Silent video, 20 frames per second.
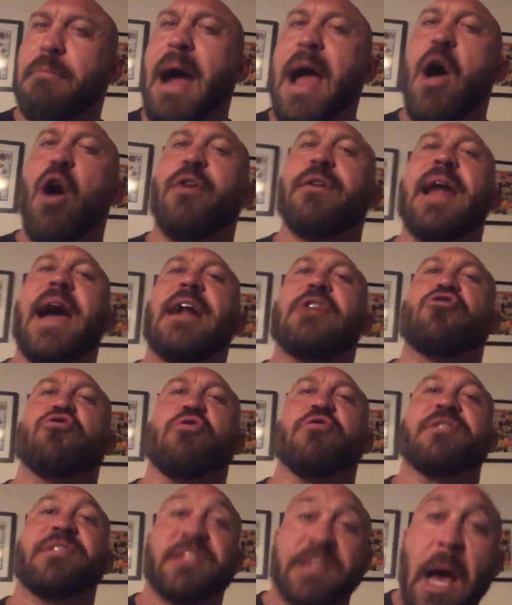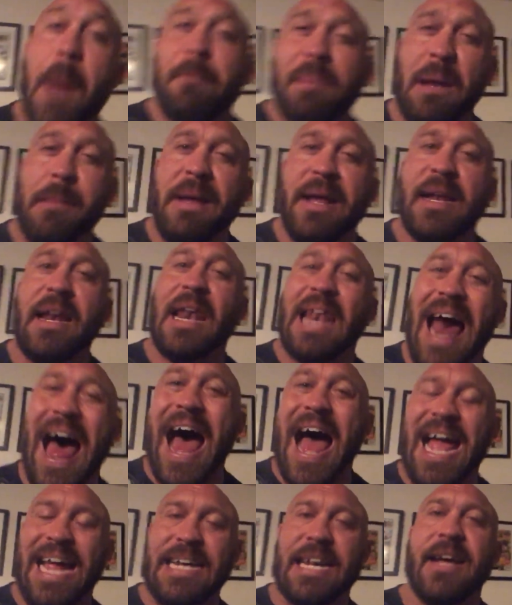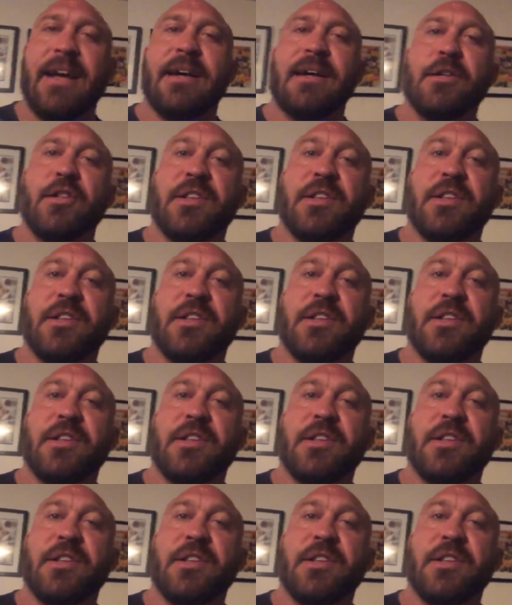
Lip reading: My all-natural supplement line,